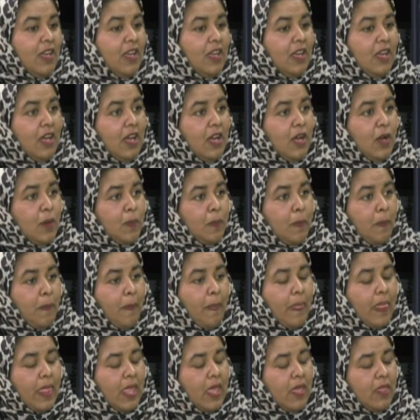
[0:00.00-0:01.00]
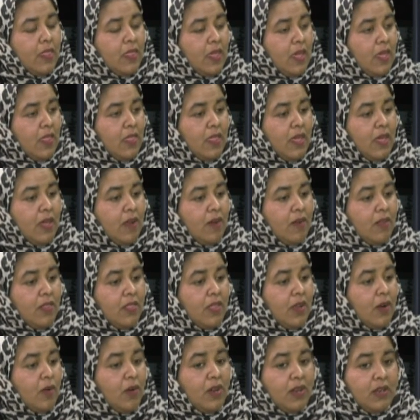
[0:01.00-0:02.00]
and
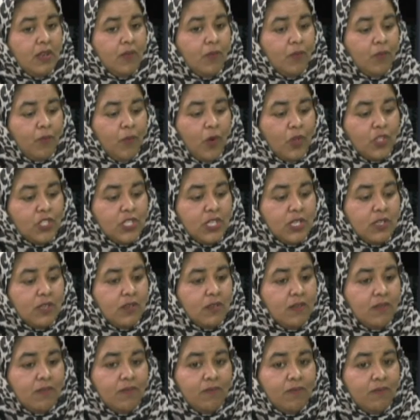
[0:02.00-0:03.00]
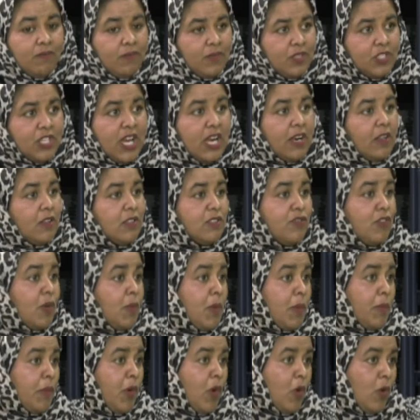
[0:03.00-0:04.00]
they're watching channels
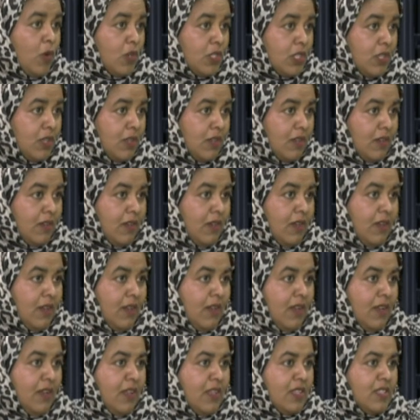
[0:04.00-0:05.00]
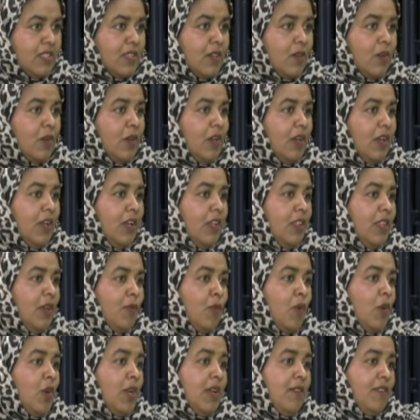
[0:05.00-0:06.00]
from abroad. So they
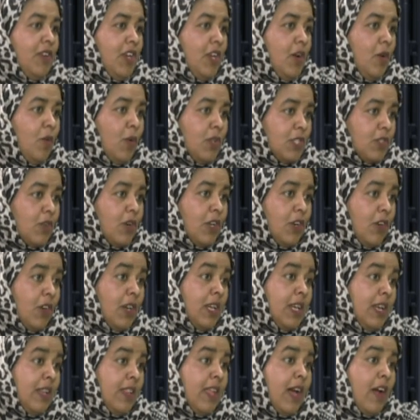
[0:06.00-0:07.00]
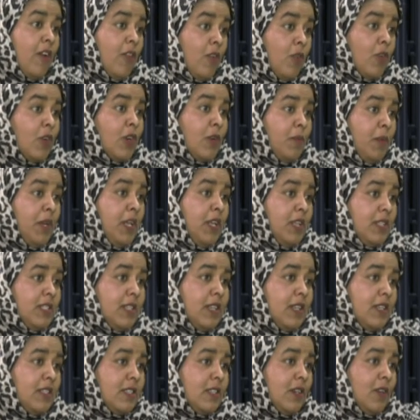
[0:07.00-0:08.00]
won't even know what's going on in their own
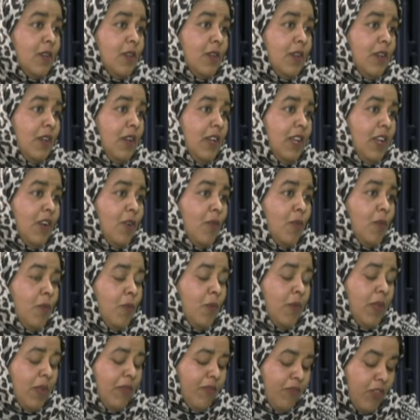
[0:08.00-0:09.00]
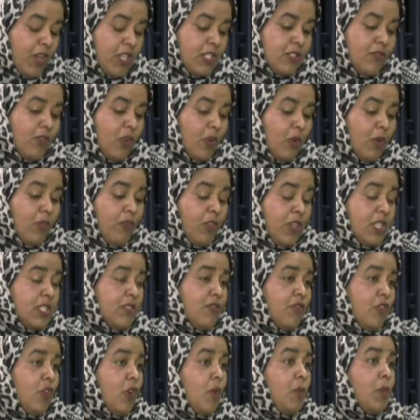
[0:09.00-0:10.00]
community. So, first
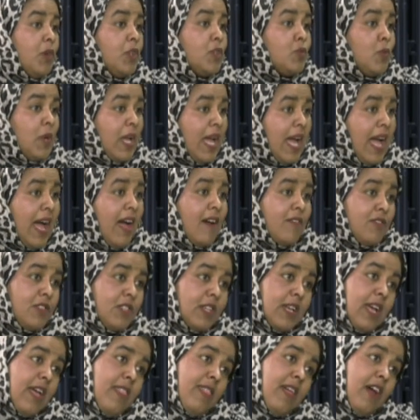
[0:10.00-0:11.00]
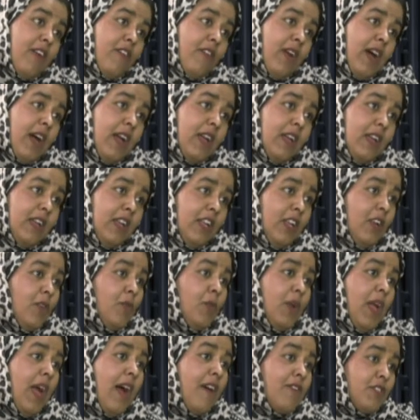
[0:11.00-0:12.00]
and foremost, we have to get that right.
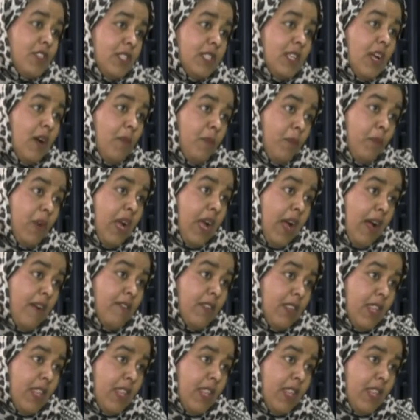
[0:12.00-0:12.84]
We have to start having